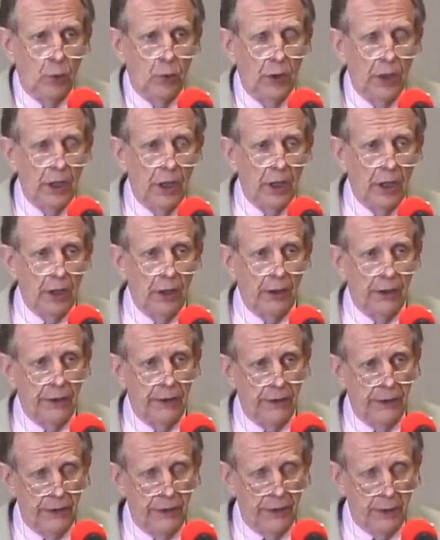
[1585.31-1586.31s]
where
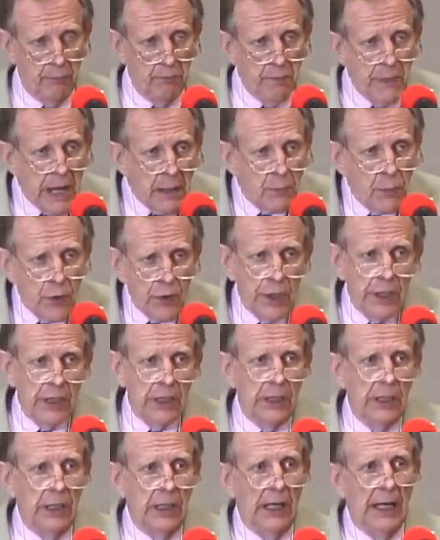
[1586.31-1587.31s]
the
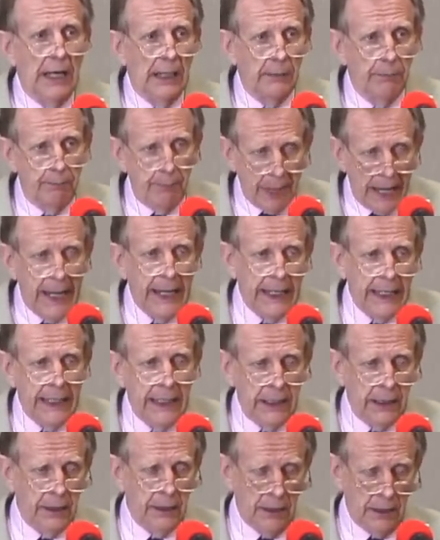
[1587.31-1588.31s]
memory and
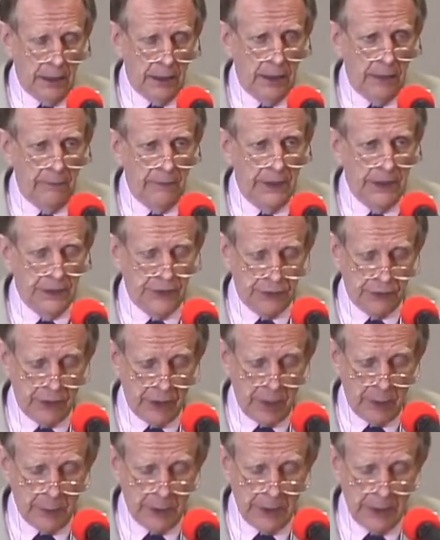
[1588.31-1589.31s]
pain of this
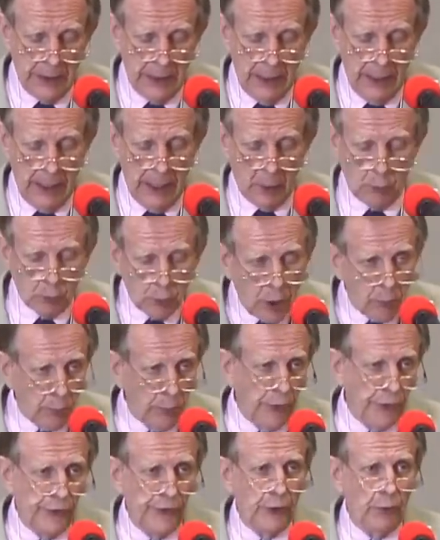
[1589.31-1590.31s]
trauma
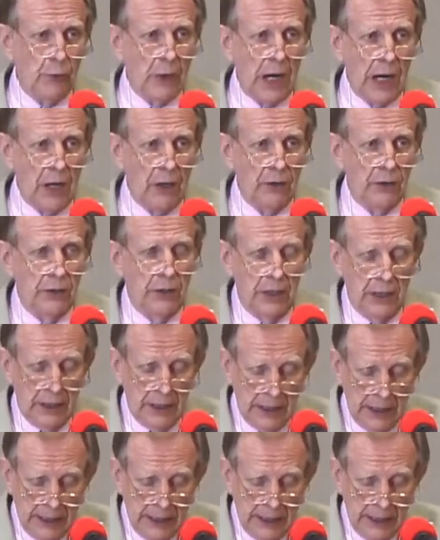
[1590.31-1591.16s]
rumbles around